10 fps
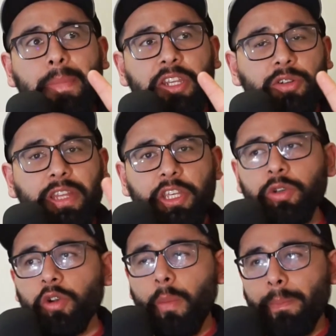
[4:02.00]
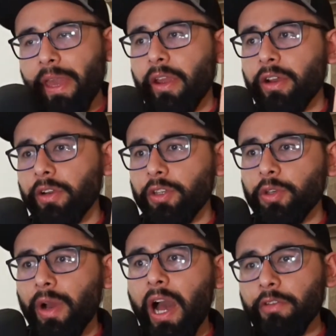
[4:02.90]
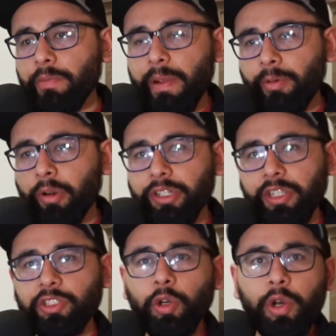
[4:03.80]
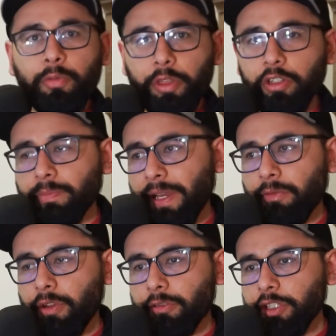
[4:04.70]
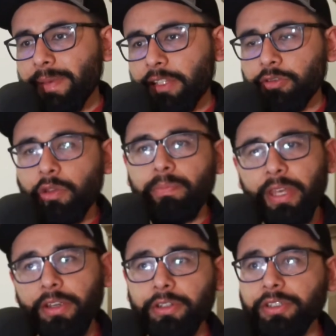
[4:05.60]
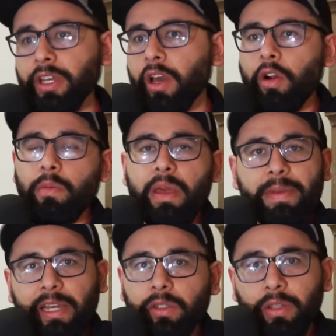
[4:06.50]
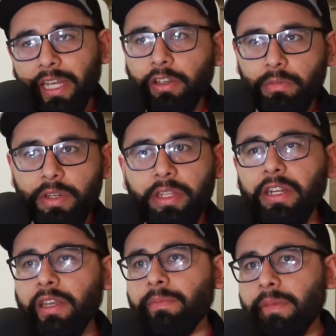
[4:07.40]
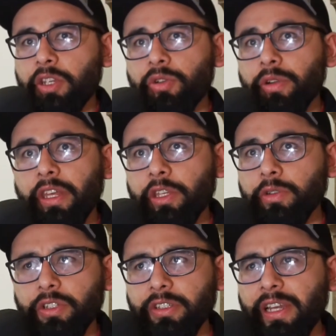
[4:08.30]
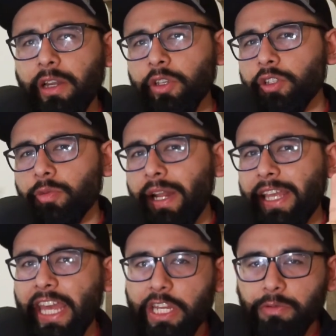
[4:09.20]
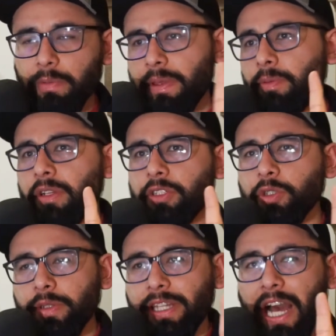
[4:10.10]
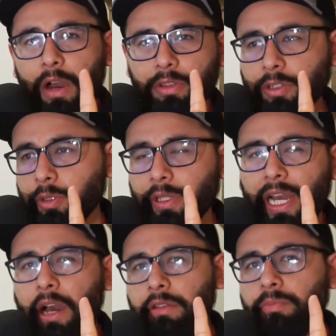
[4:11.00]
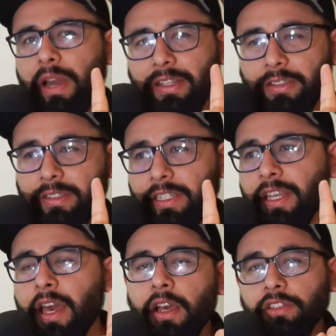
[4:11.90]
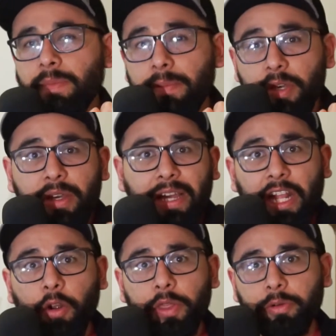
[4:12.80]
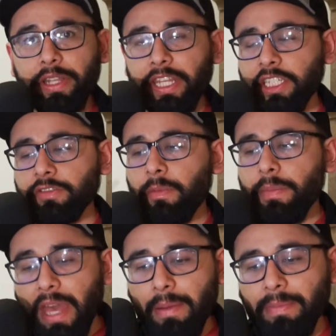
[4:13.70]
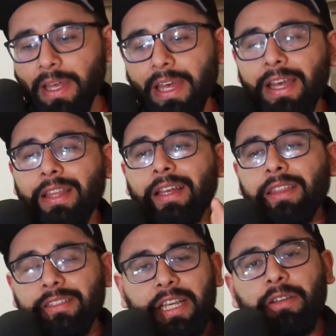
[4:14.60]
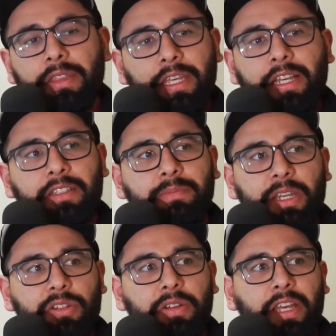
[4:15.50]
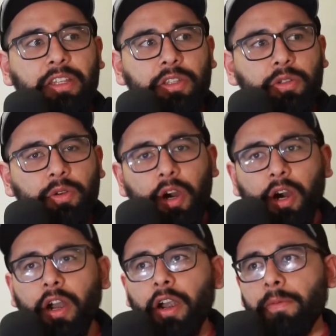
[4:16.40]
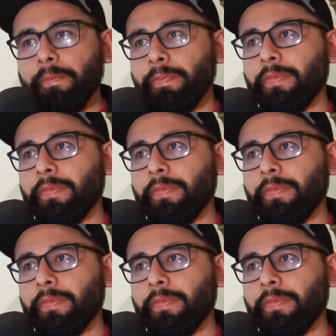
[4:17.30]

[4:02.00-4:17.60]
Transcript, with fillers: Make sure that you compare you how your preparation is going with respect with respect to your peers, or maybe an online community. Make sure that you just you just want to gauge where people are doing, how they're doing, and how they're practicing. So maybe you can get other ideas from them. The second thing is make sure that you are,